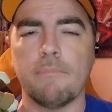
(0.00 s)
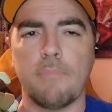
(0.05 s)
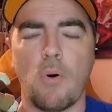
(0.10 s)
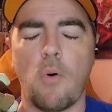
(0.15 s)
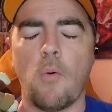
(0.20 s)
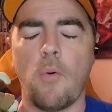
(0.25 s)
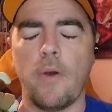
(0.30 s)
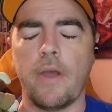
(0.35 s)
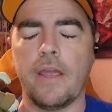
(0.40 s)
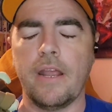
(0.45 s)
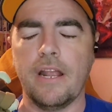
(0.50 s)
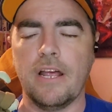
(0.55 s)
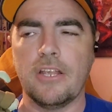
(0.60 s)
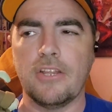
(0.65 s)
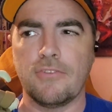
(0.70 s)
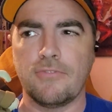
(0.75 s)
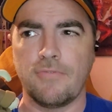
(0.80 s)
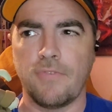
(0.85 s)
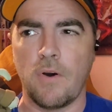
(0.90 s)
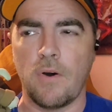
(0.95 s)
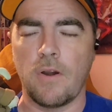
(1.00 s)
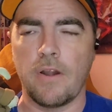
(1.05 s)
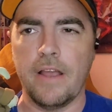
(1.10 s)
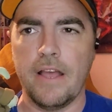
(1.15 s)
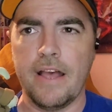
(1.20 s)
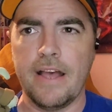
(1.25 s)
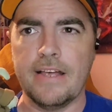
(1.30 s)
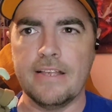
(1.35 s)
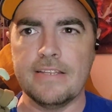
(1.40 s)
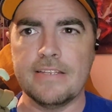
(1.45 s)
point as far
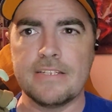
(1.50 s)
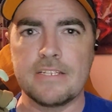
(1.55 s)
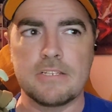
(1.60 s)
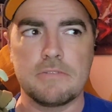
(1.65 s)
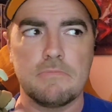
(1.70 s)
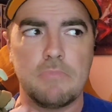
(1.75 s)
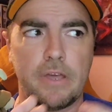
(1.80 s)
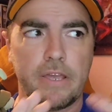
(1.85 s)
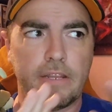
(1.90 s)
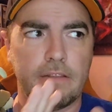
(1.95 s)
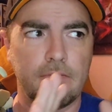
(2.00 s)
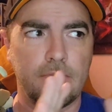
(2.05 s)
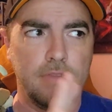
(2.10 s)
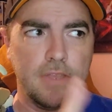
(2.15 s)
as like